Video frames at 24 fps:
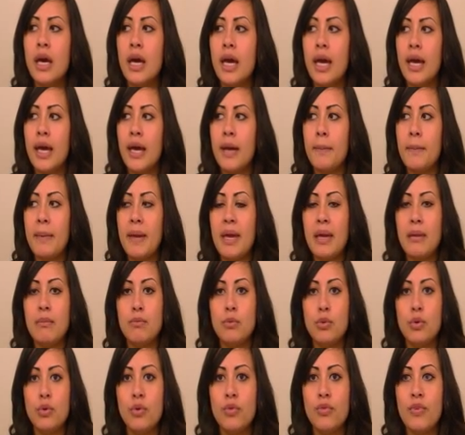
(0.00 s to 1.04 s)
And
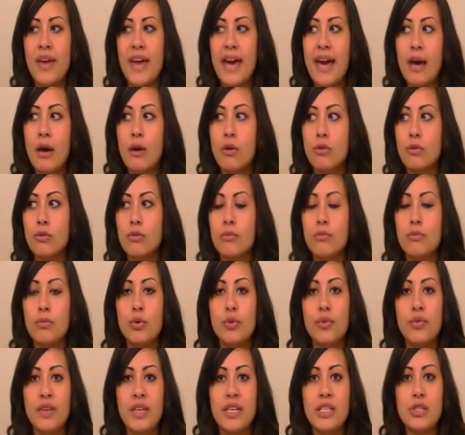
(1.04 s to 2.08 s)

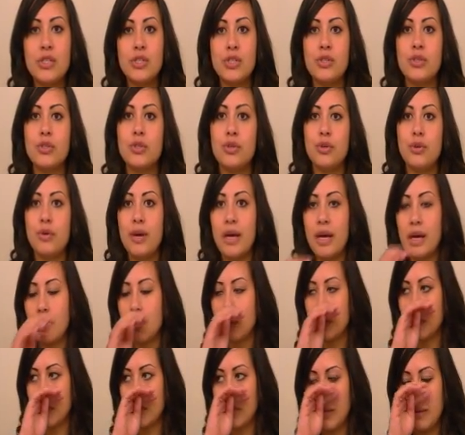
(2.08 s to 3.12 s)
move into the new house.